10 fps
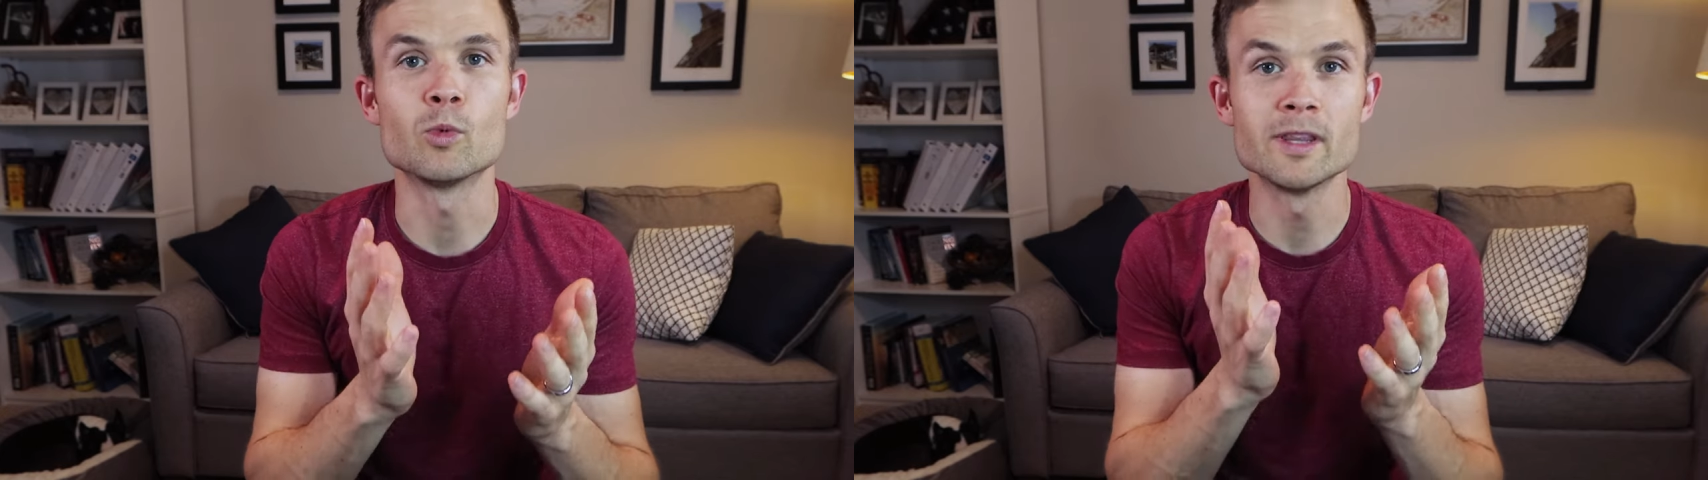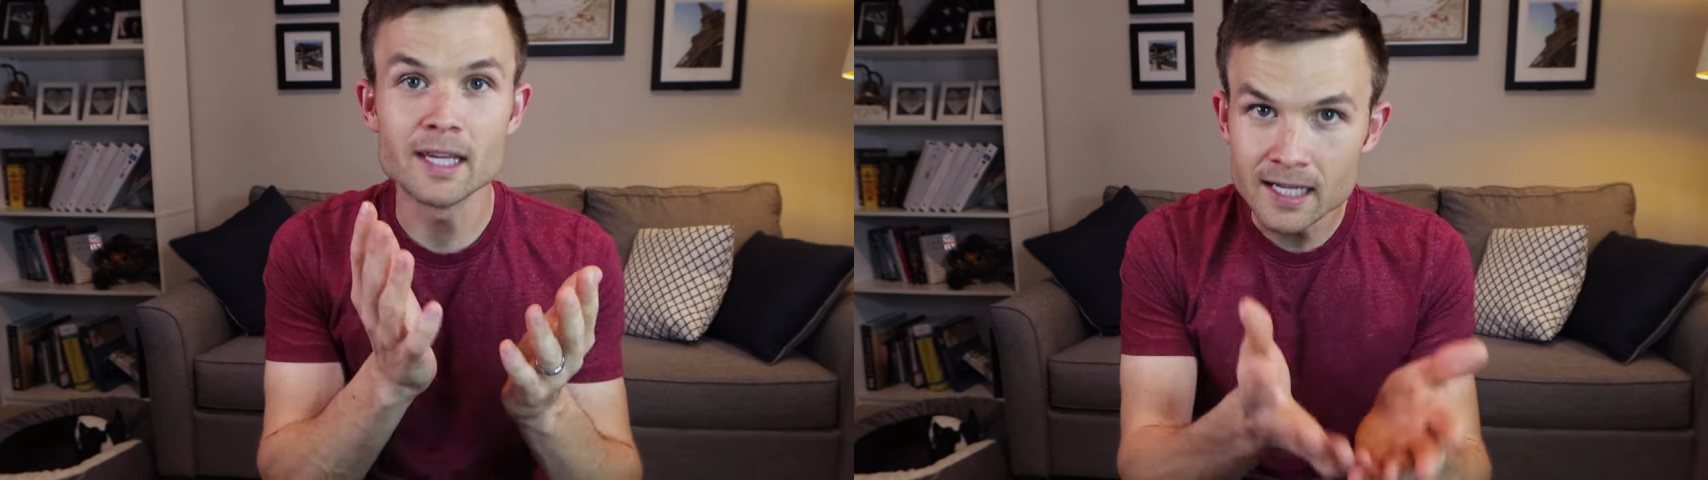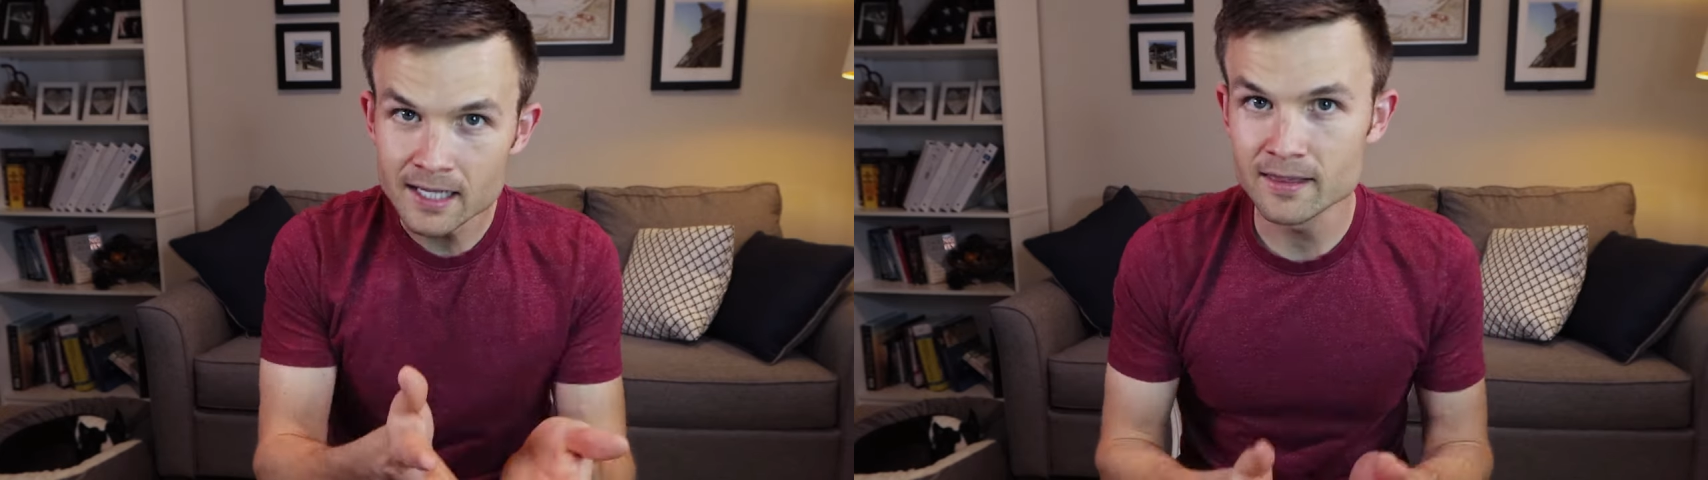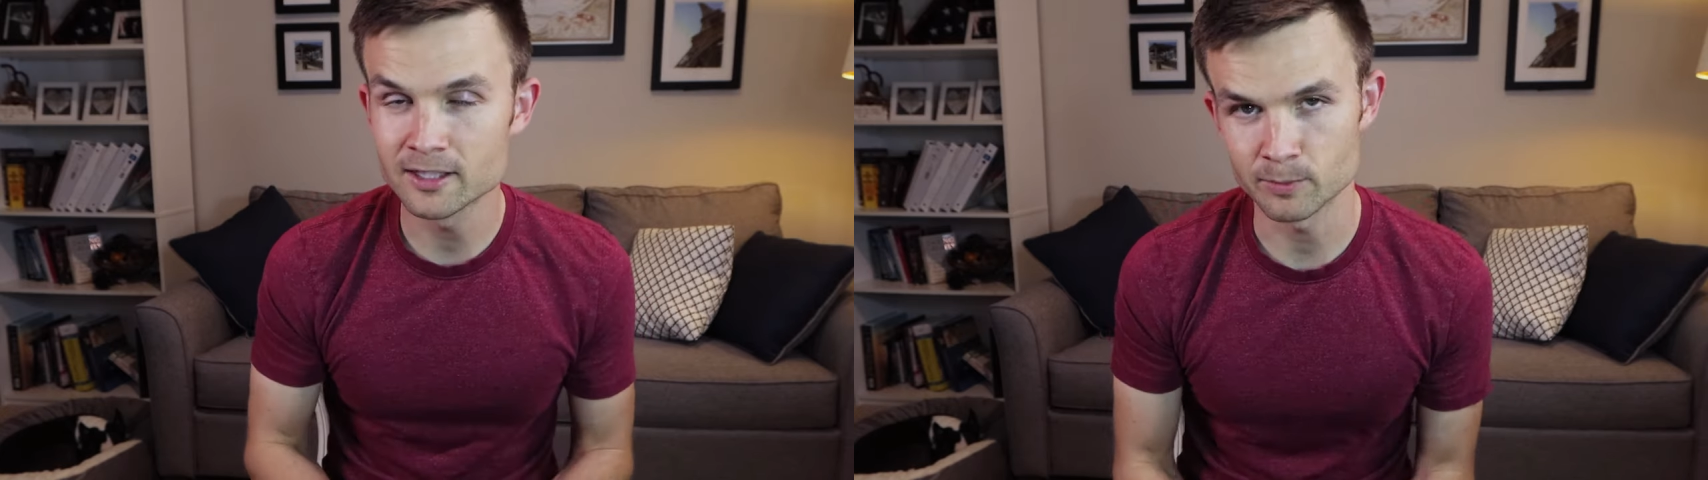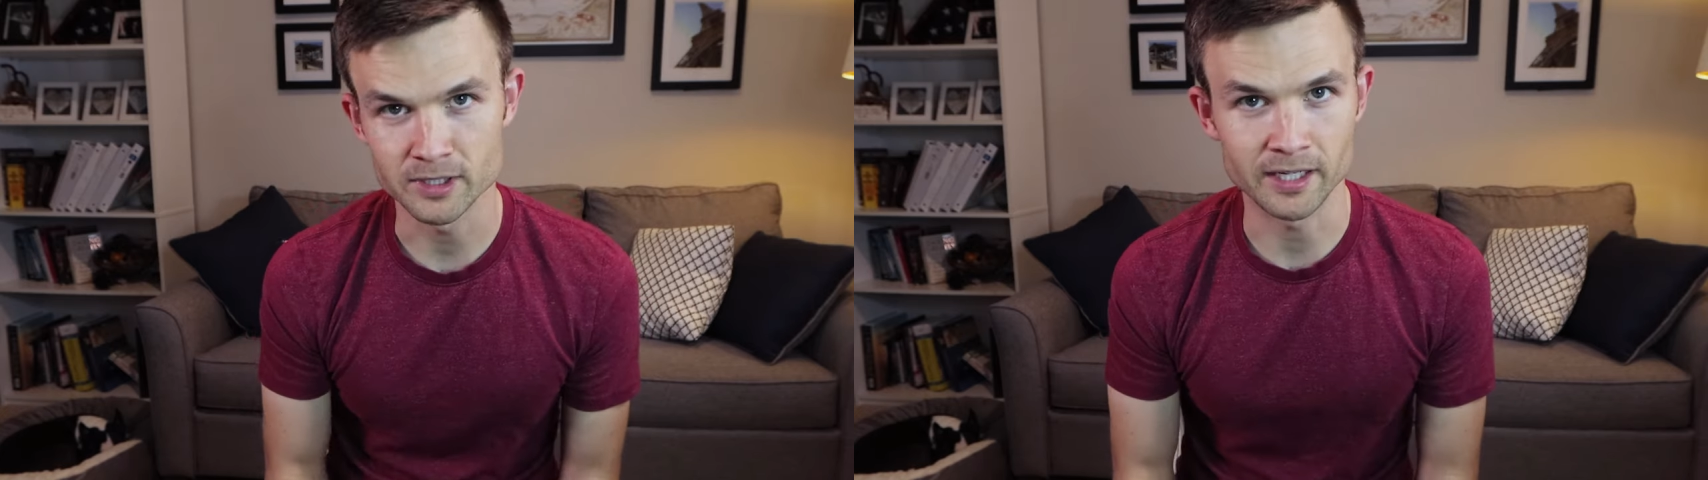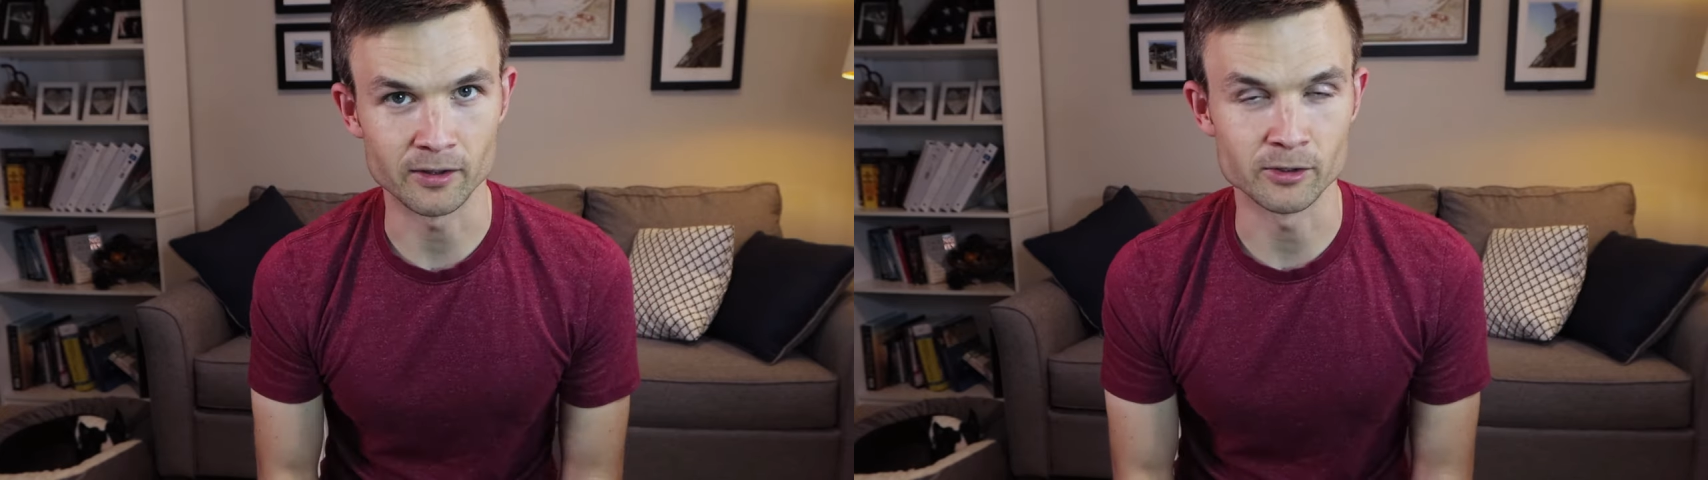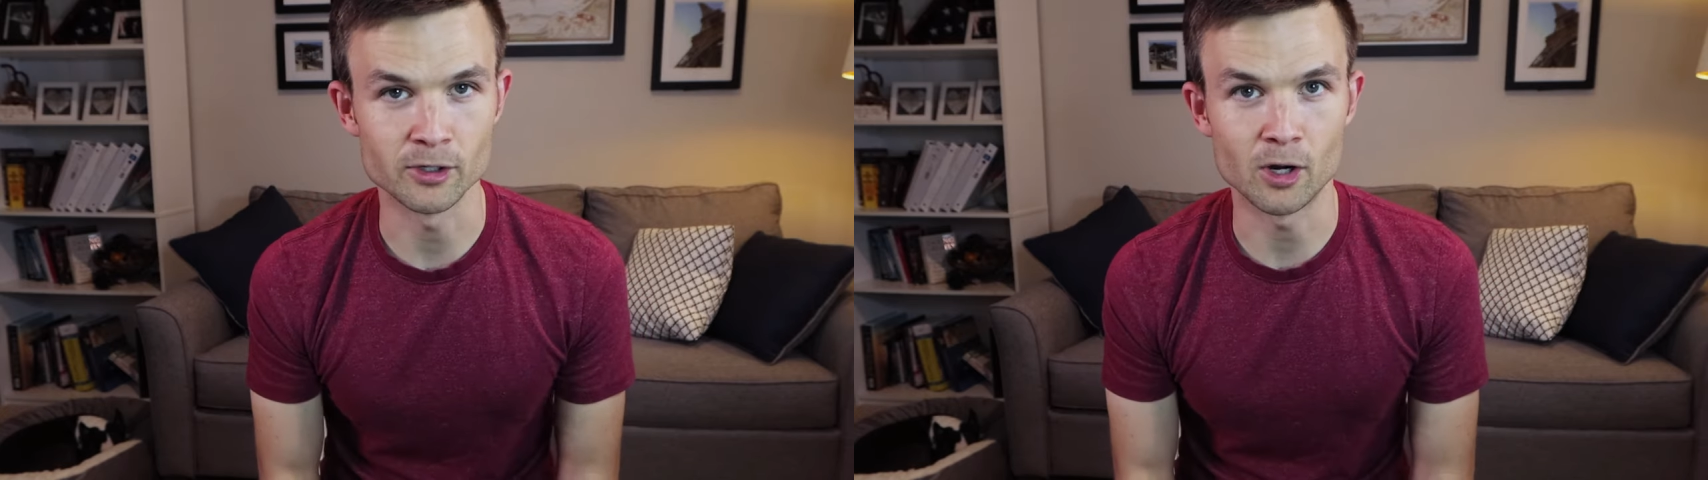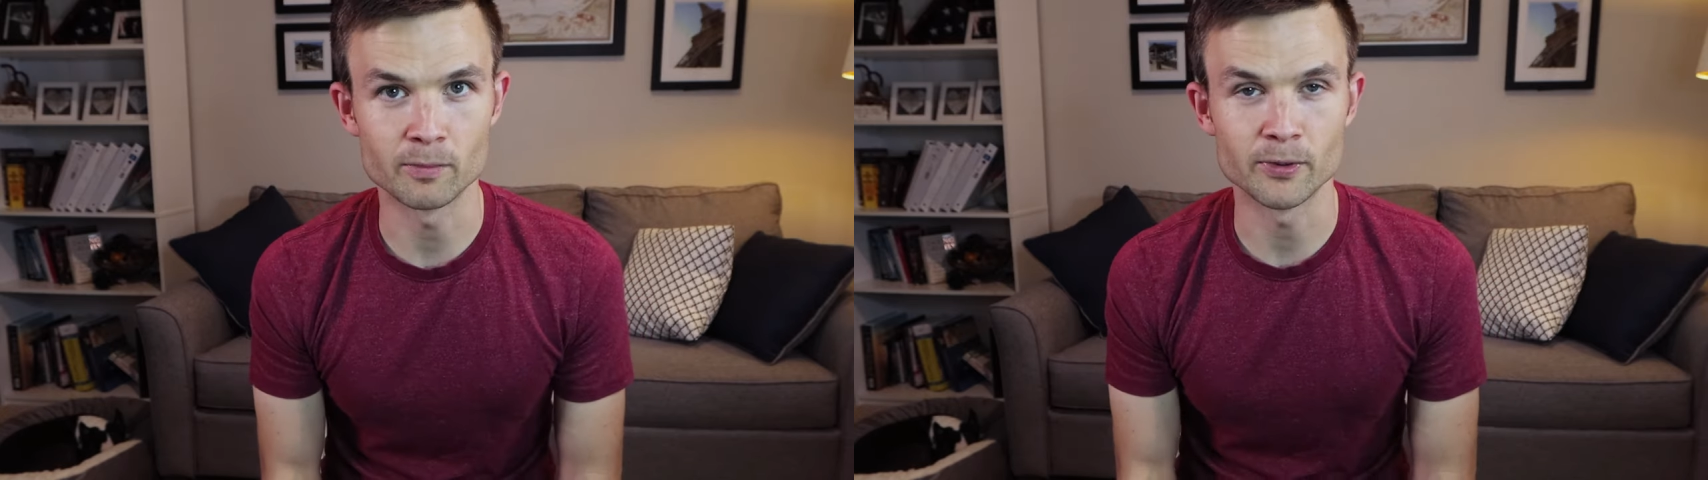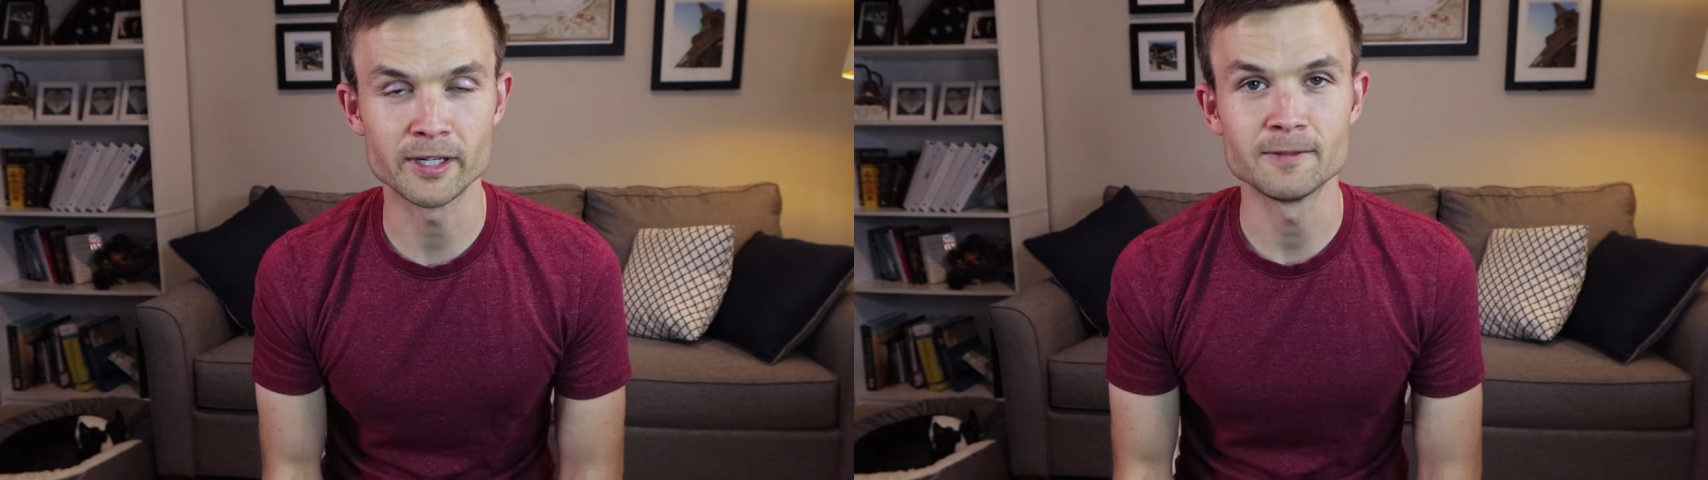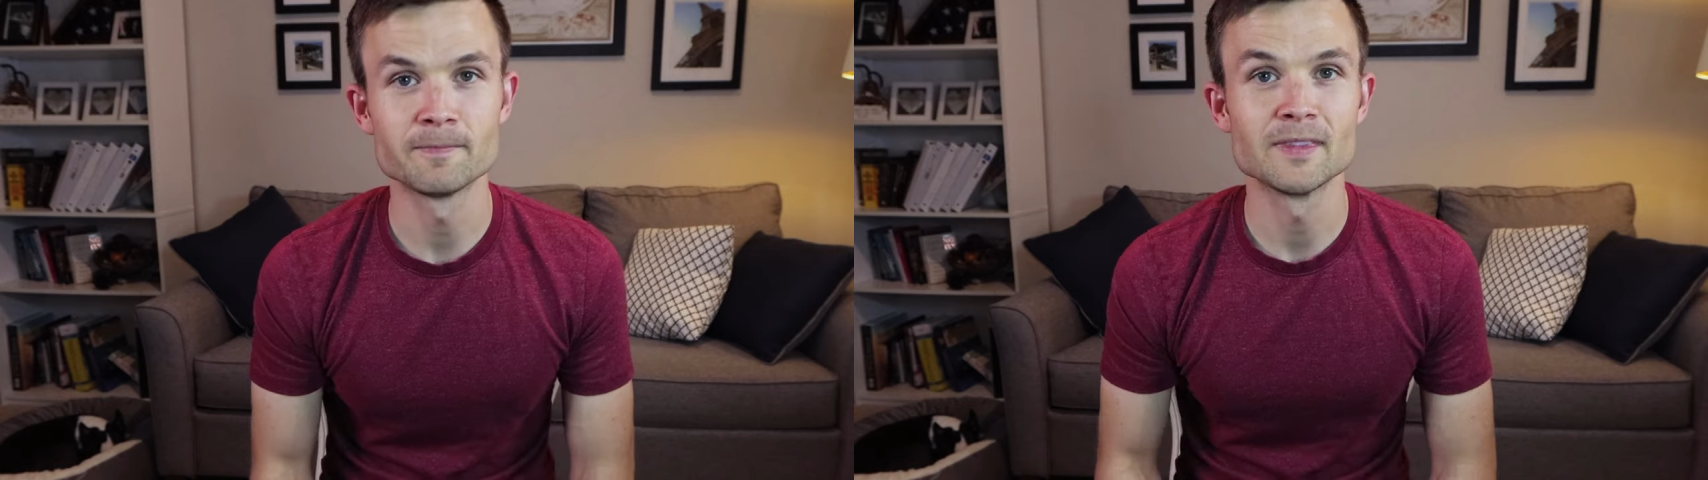within this particular dog
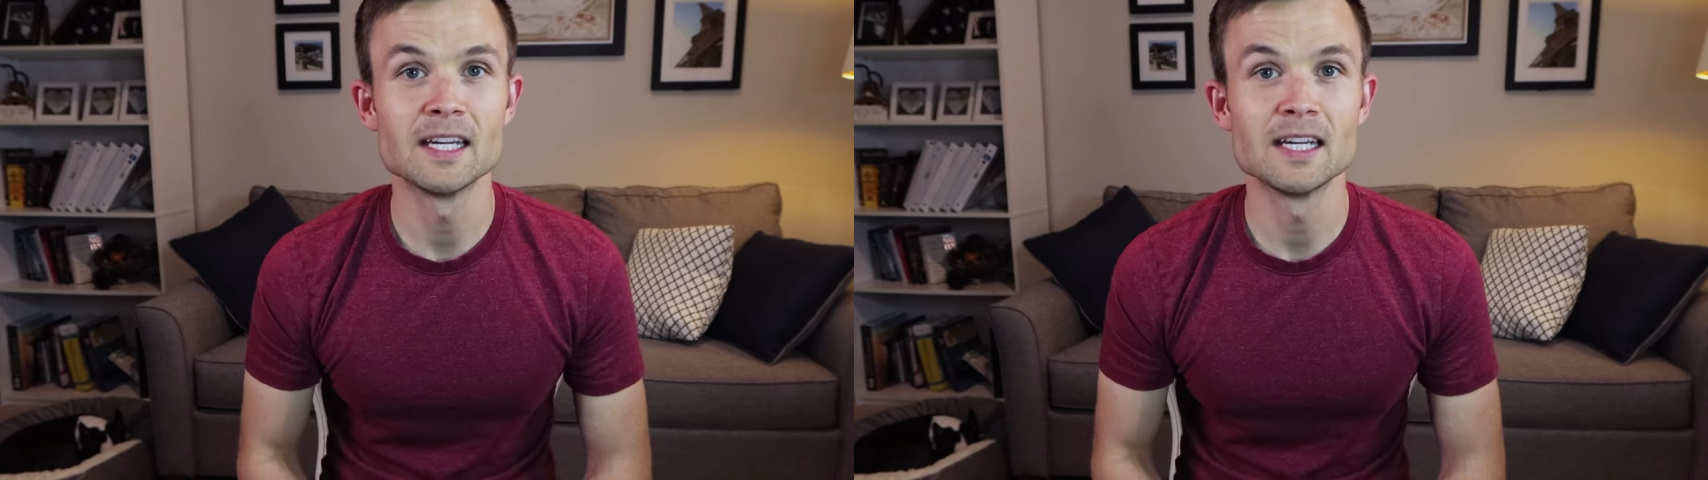breed.